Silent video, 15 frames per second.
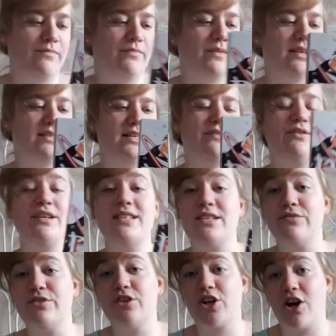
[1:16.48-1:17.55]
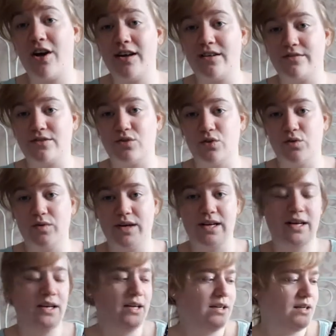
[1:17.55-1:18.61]
It's definitely a different kind of story,
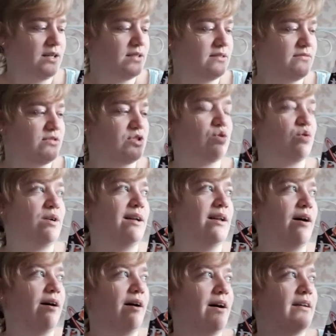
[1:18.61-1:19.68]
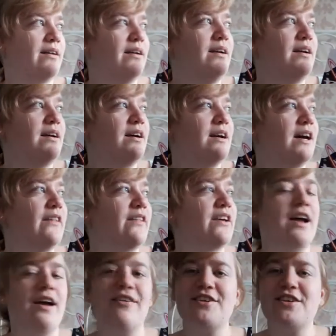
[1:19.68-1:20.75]
different storyline, and
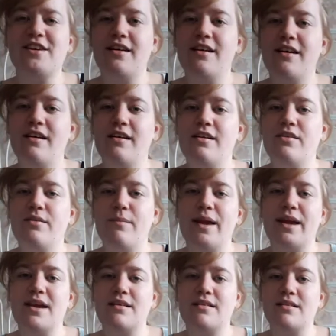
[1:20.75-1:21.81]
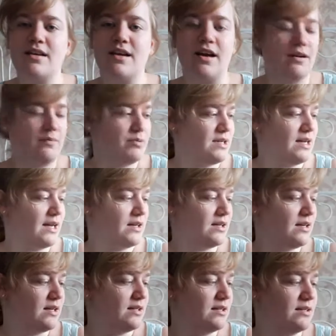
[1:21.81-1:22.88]
the main
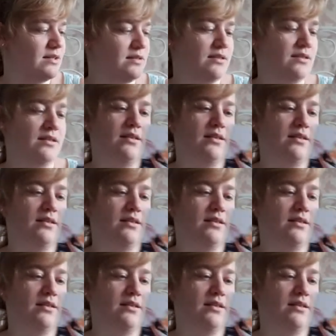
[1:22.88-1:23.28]
protagonist,